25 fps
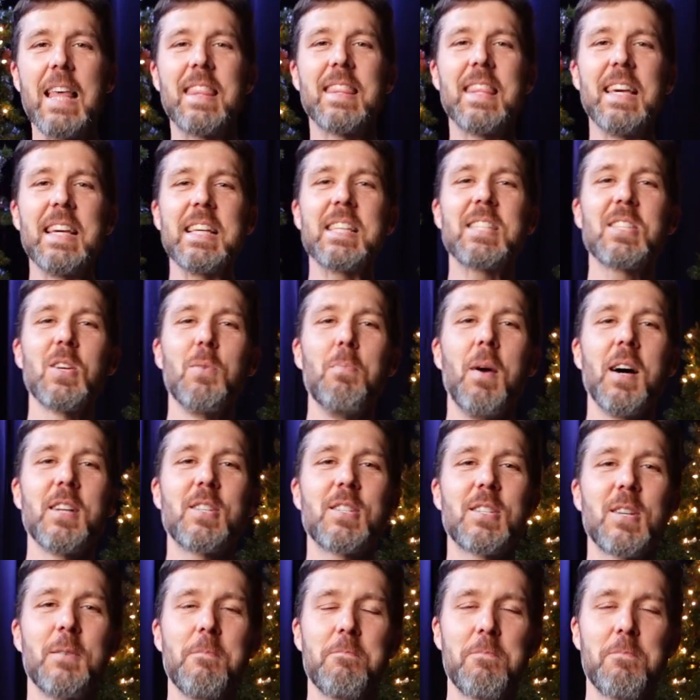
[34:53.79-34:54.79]
Thanks so
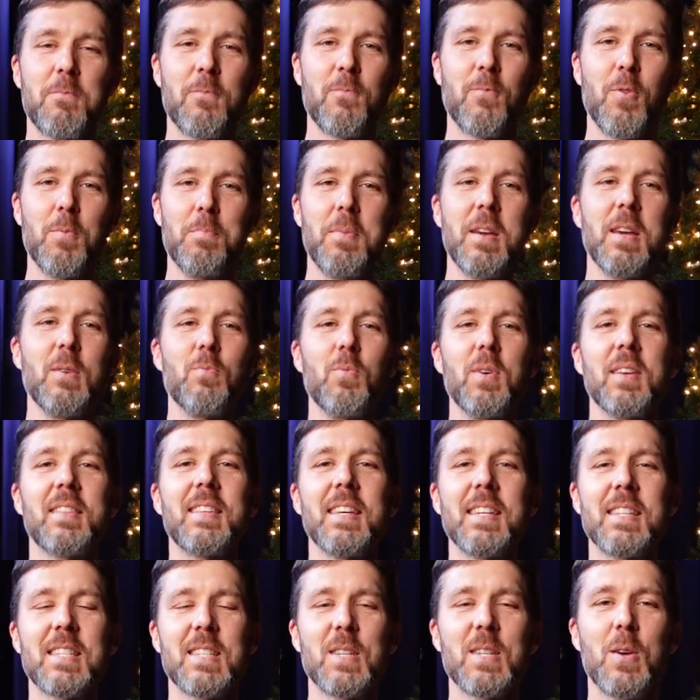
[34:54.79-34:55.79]
much for being
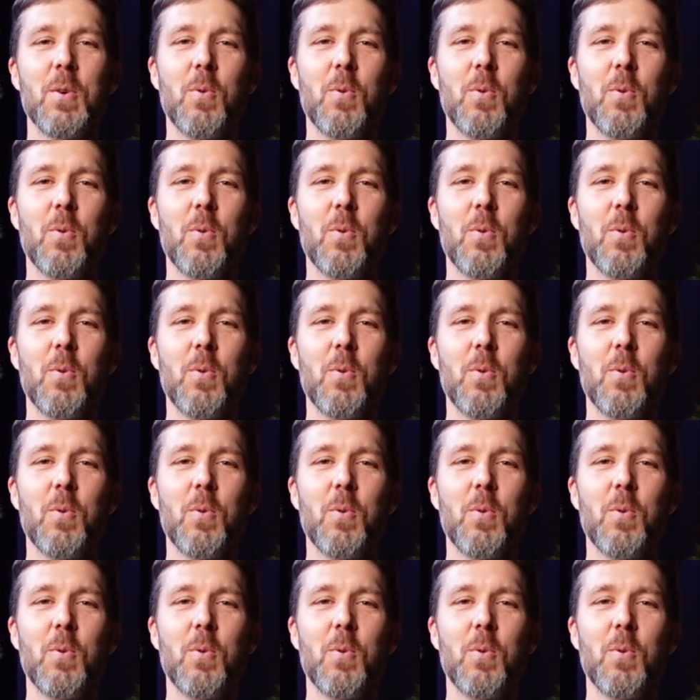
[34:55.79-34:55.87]
with us.